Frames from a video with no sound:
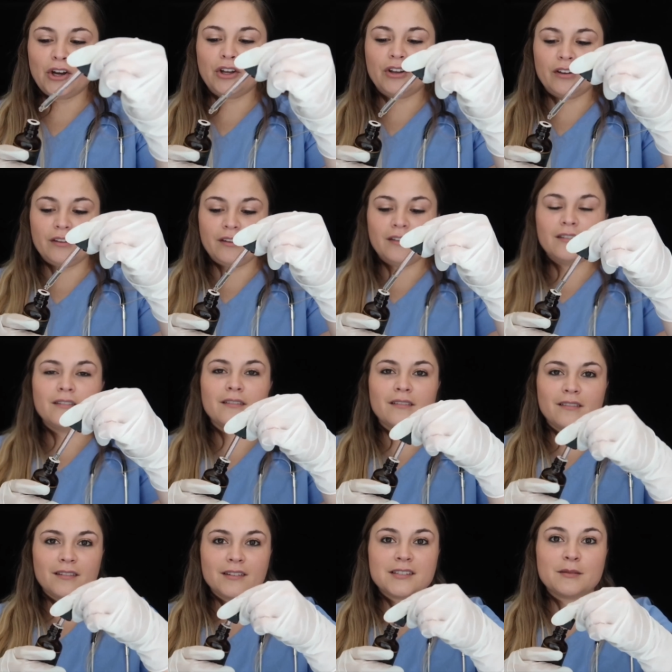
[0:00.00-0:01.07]
Very good.
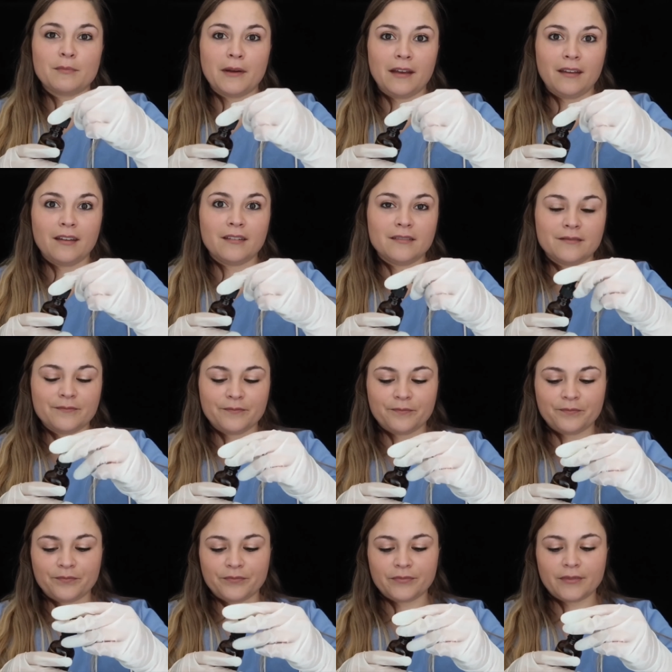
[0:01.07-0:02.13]
It's bacon.
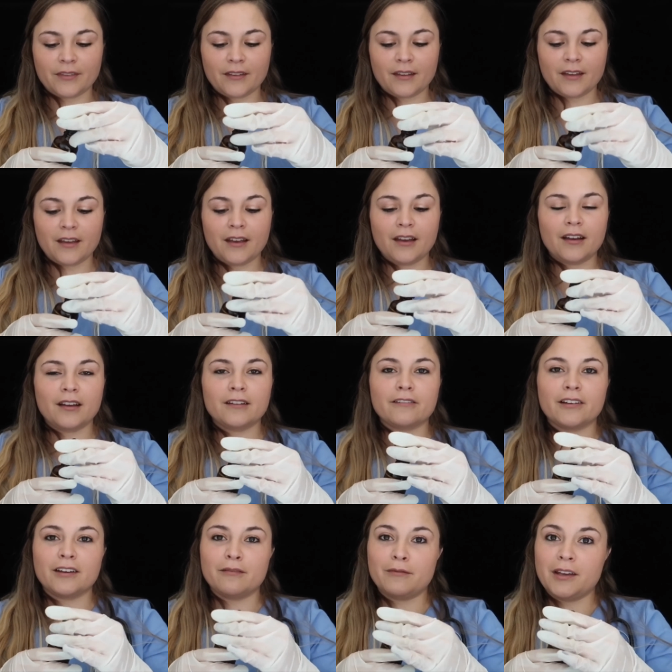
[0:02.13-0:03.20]

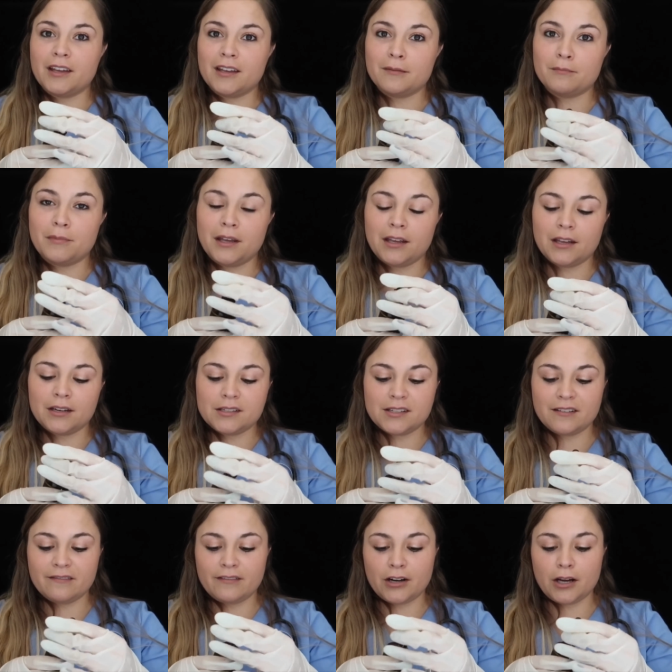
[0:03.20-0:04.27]
Like
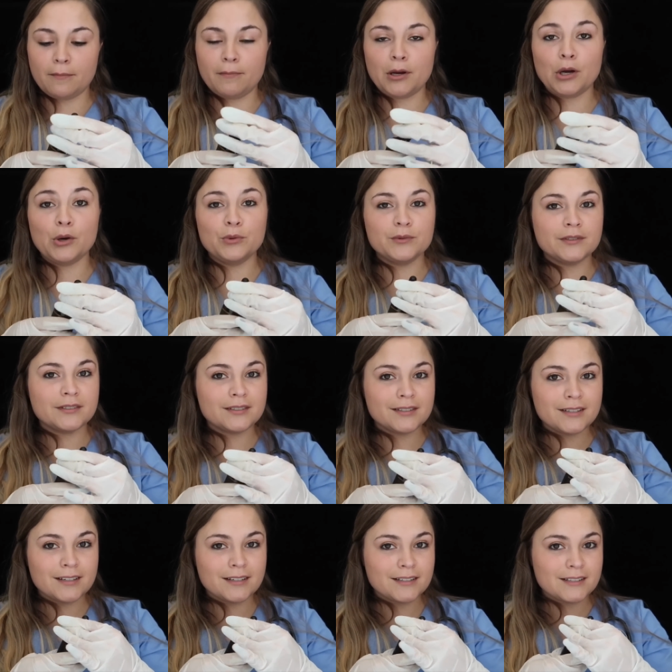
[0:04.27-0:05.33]
bacon is a very
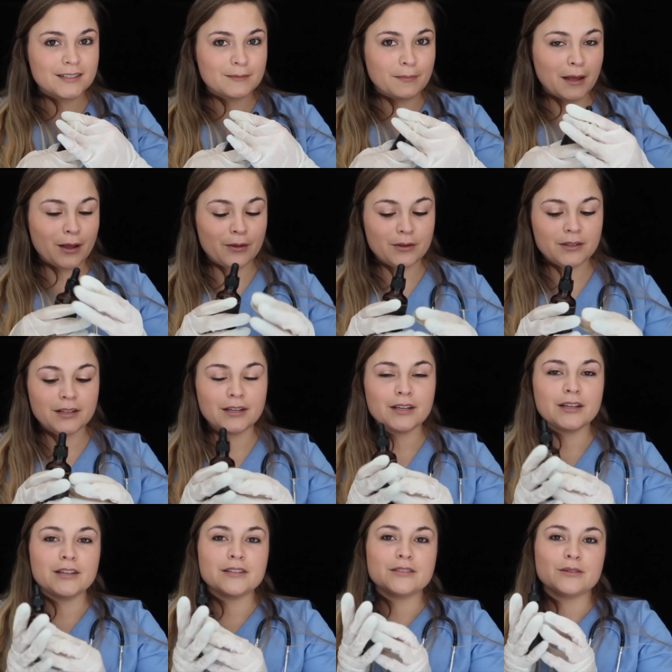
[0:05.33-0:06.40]
potent smell,
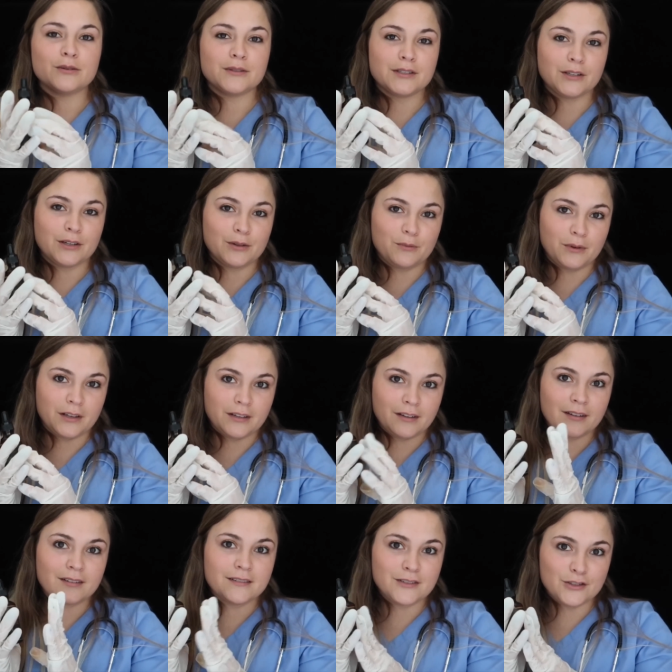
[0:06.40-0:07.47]
so it's a good
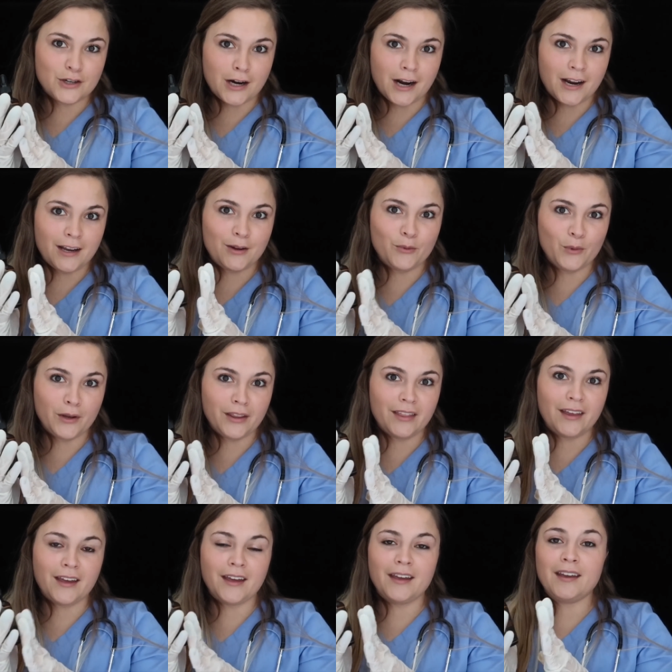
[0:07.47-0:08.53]
one to try
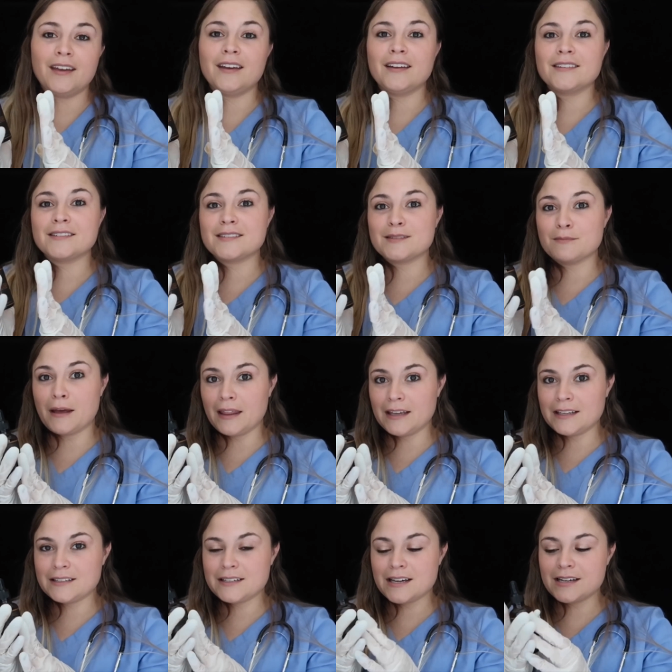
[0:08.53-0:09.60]
with a
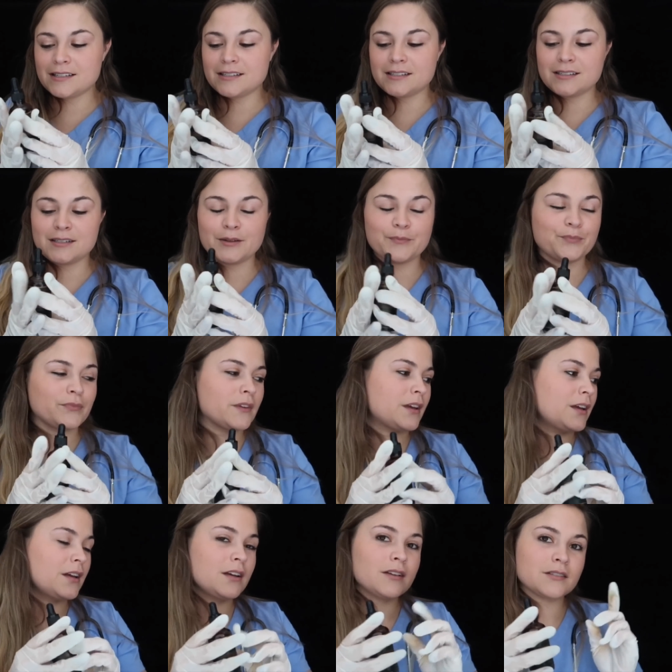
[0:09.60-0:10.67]
smelling test.
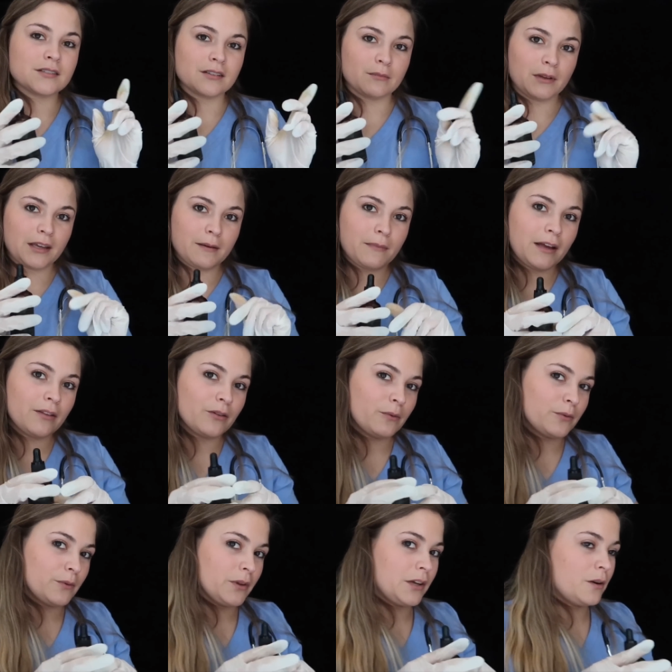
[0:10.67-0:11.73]
So let me get my
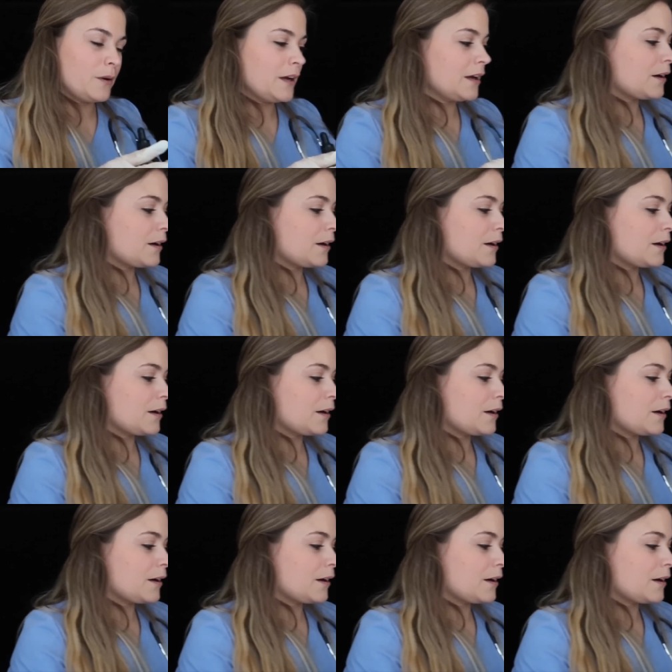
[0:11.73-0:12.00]
other one really